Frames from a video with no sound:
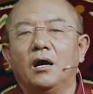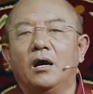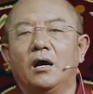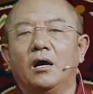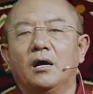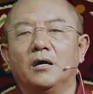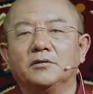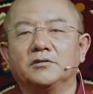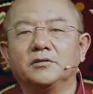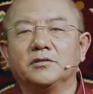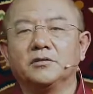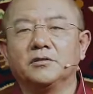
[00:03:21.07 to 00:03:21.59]

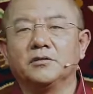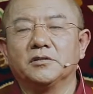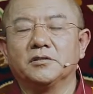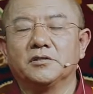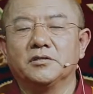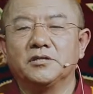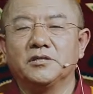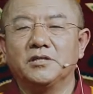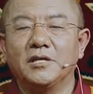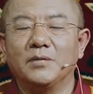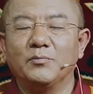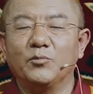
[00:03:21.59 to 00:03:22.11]
As we
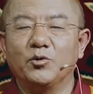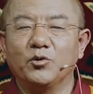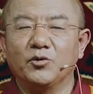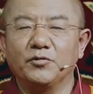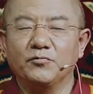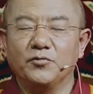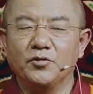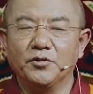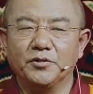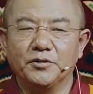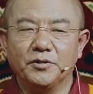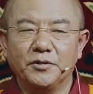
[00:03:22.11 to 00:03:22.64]
talked
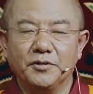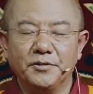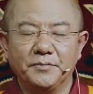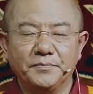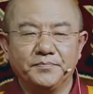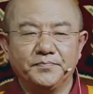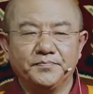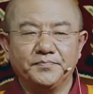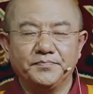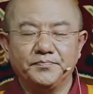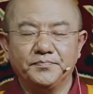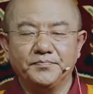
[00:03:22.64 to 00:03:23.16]

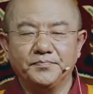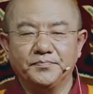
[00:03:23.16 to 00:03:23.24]
yesterday,